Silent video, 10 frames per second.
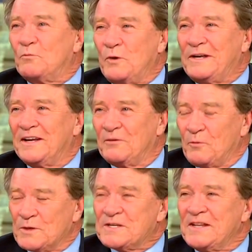we did,
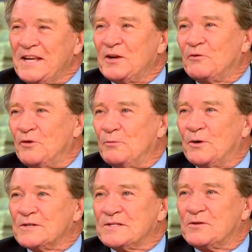what's in the interview,
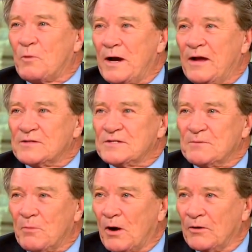because the White House has
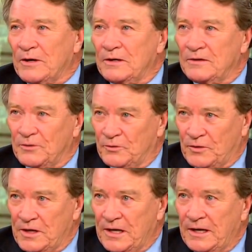embargoed it until
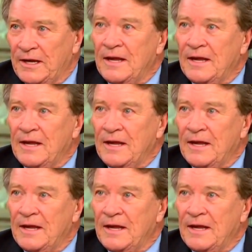Sunday.